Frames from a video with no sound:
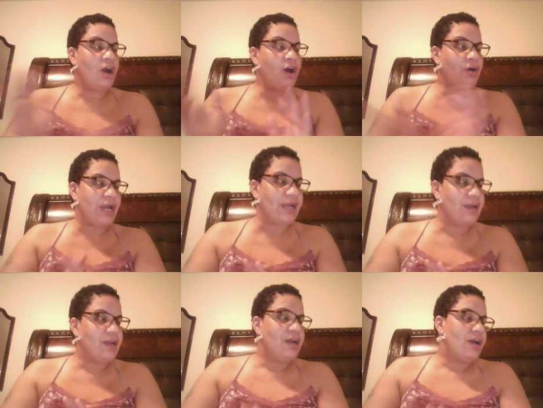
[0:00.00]
Okay.
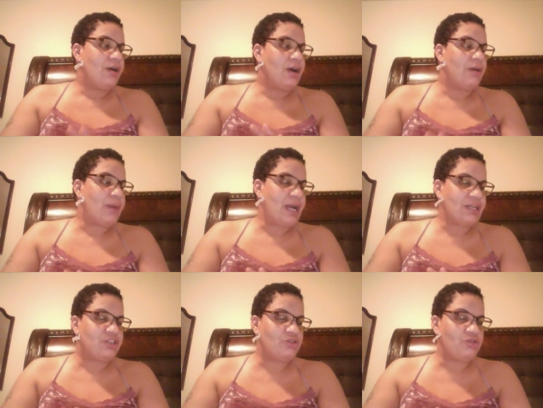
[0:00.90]
Um
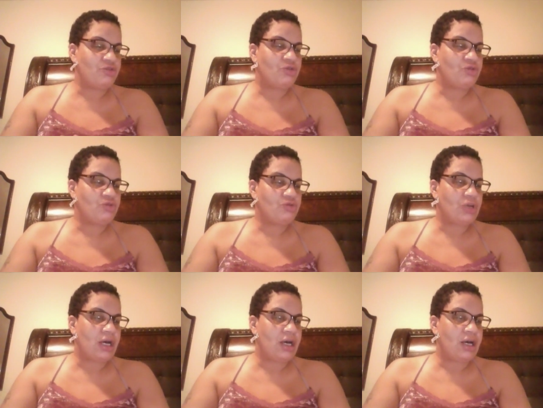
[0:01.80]
back to
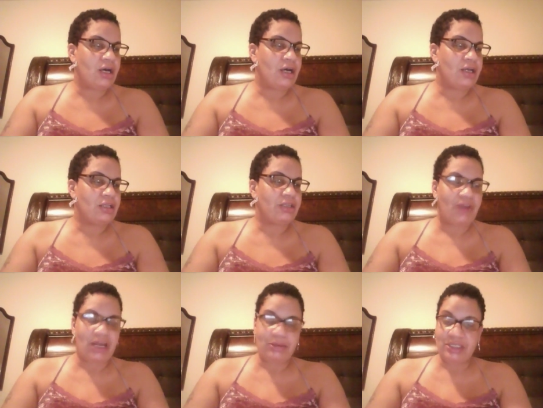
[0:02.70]
uh the
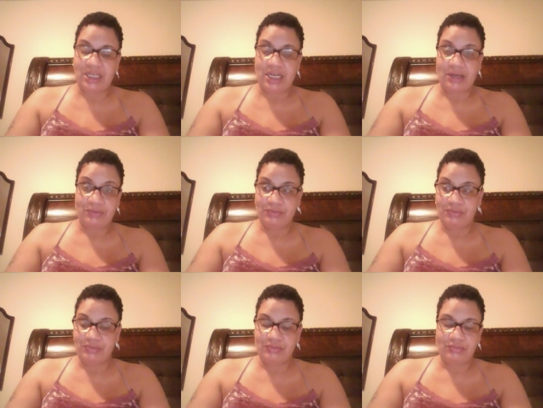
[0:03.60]
vitamins that I'm
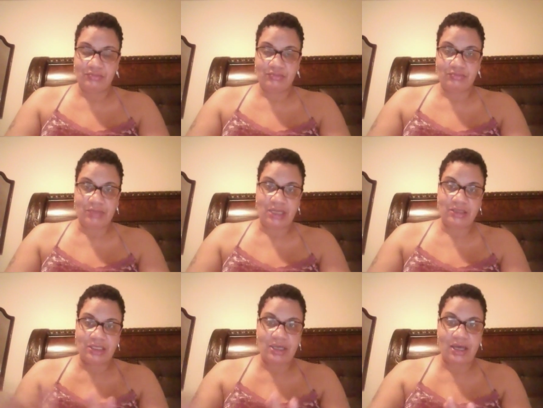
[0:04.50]
about
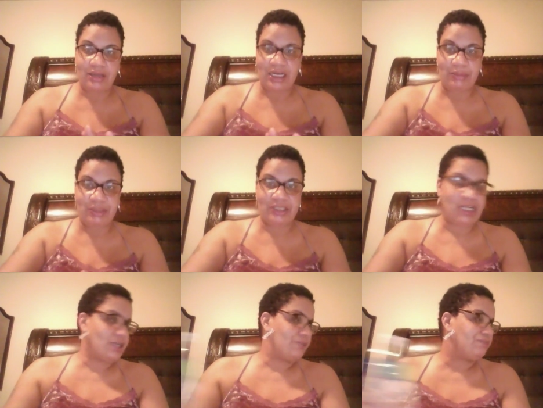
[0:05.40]
to tell y'all that I've been
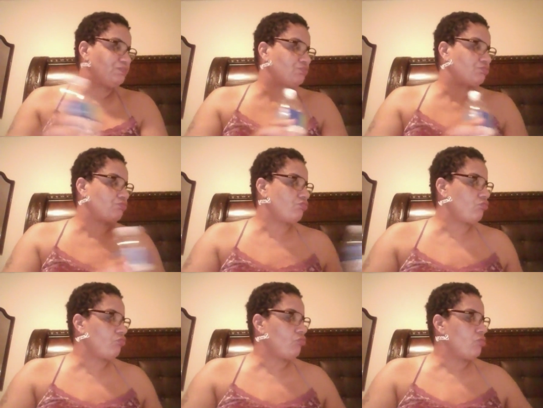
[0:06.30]
taking.
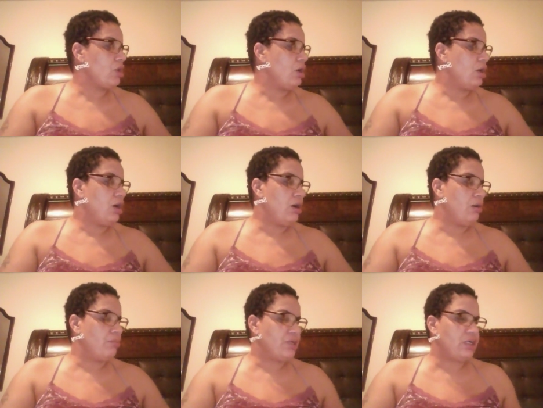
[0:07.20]

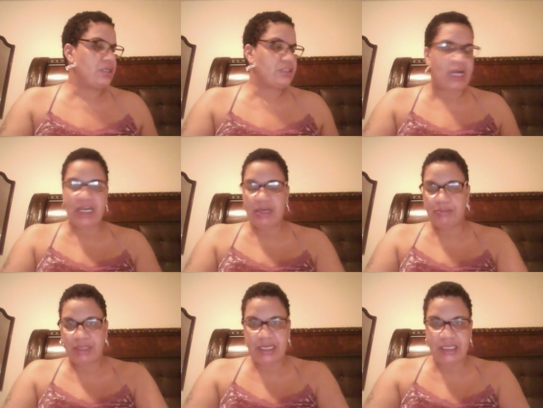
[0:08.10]
Um because I am
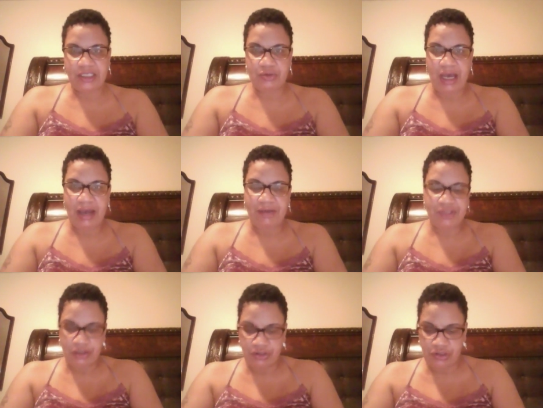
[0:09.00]
planning to have
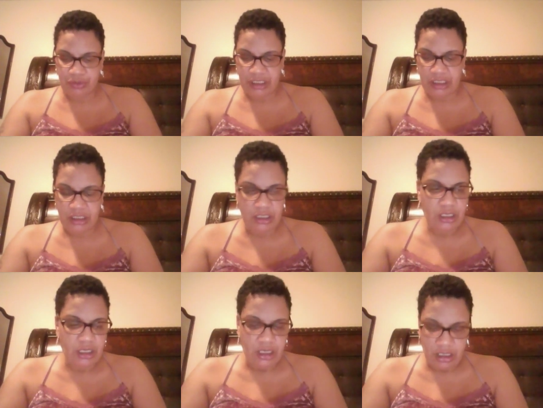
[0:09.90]
surgery
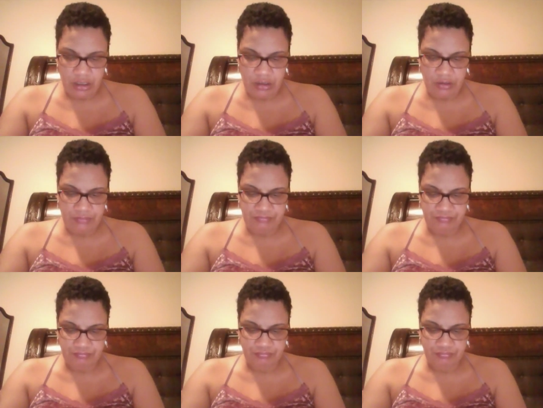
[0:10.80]
um